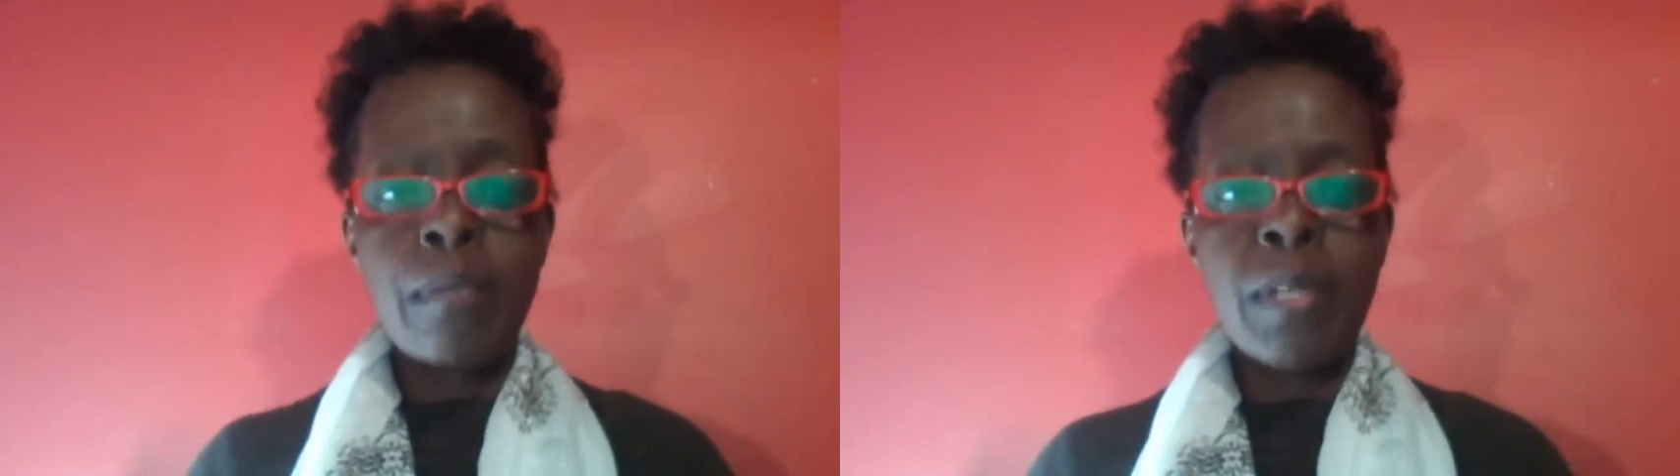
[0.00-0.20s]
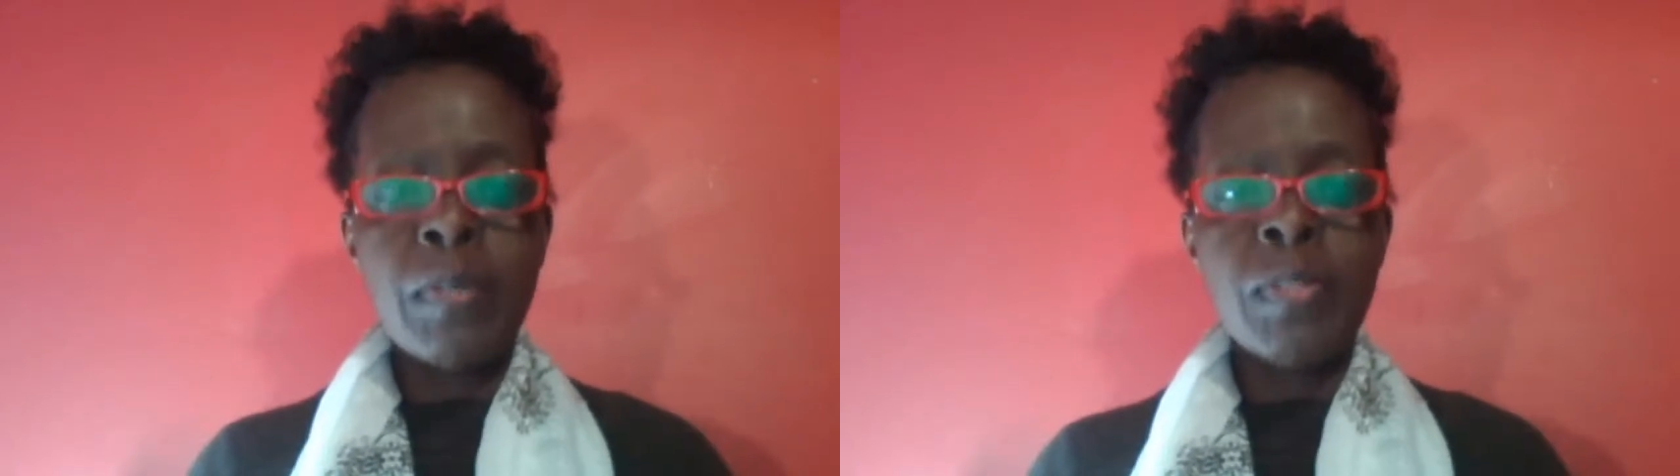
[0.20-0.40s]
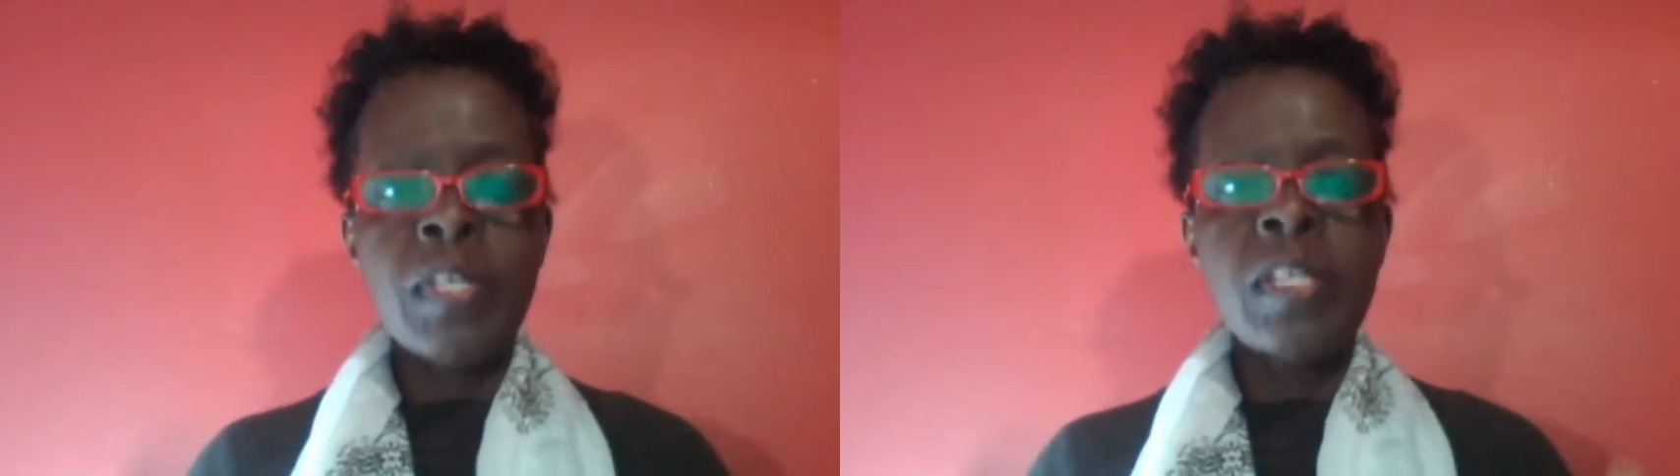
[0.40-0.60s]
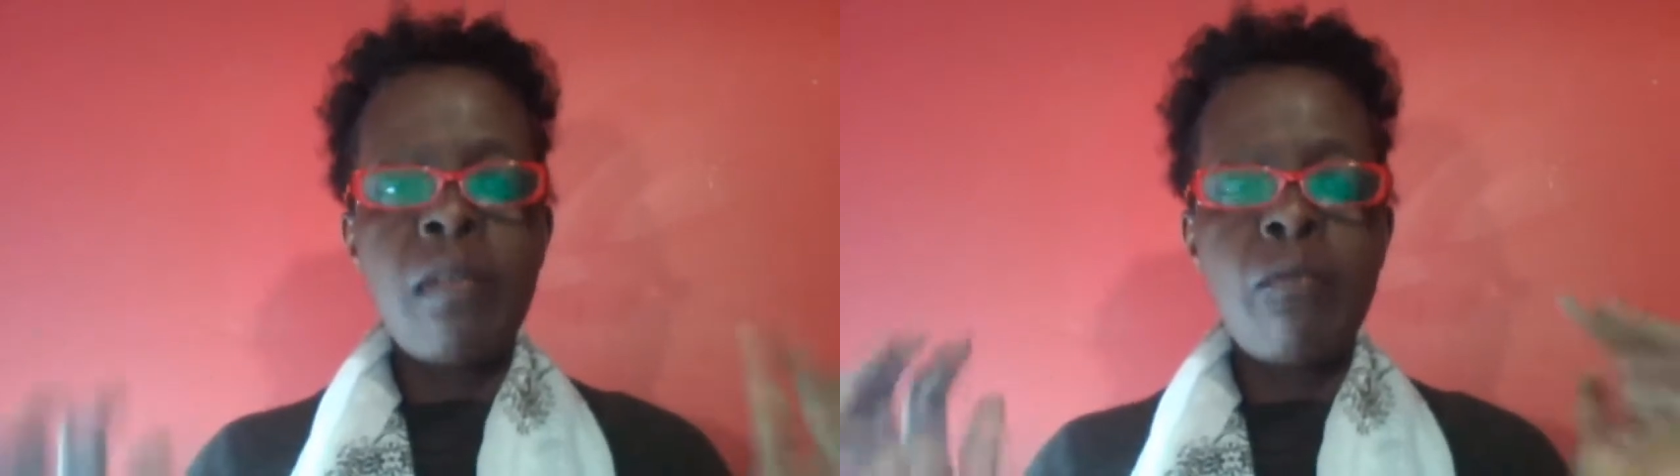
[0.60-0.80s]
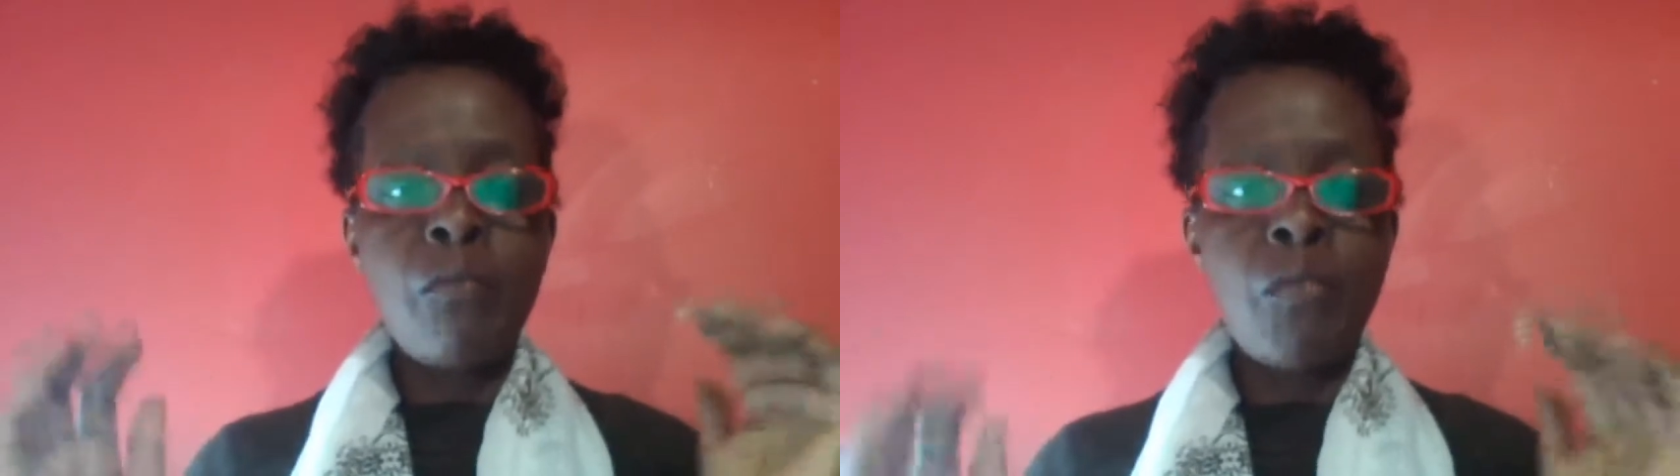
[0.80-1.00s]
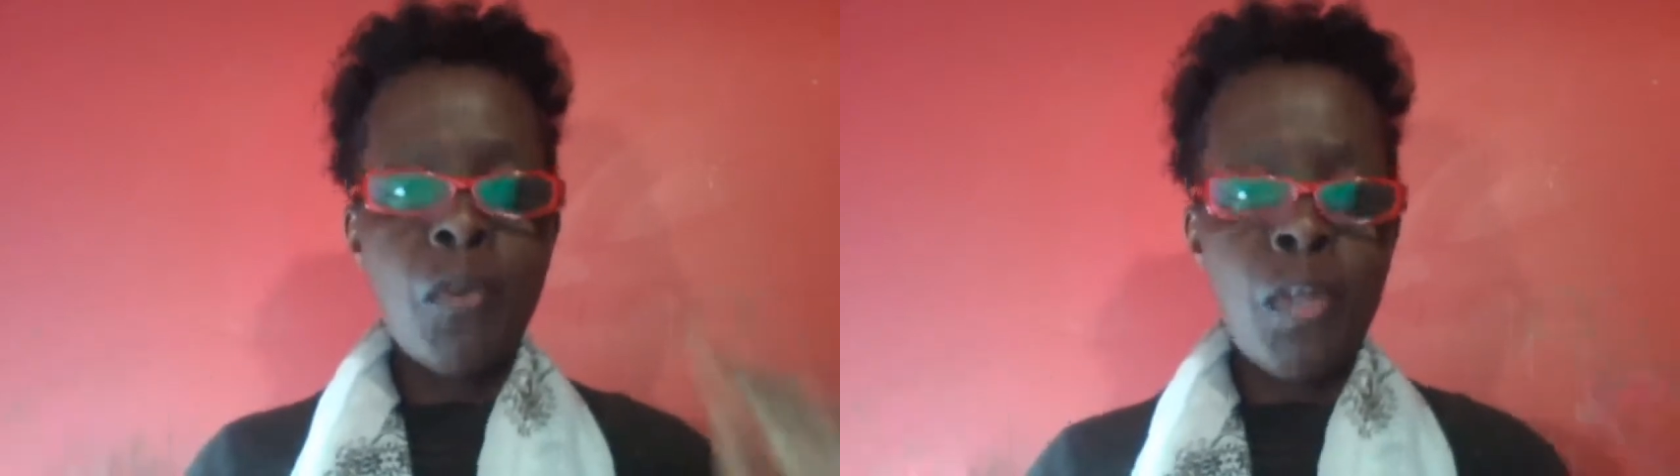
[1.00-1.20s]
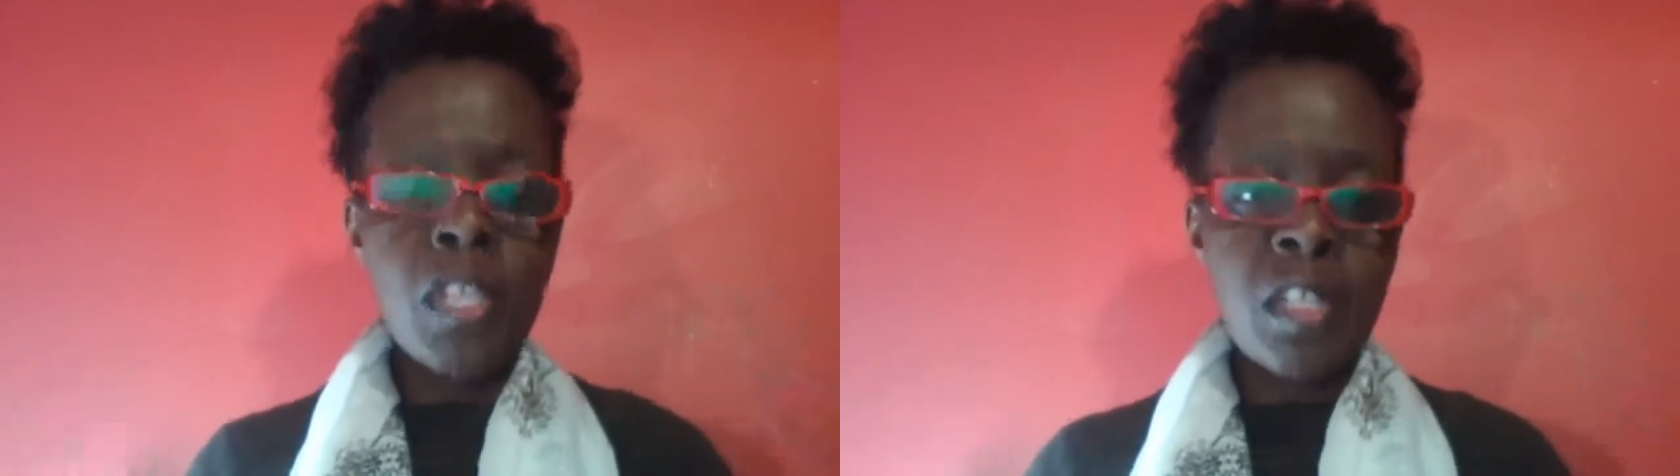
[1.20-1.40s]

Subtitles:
because there is a void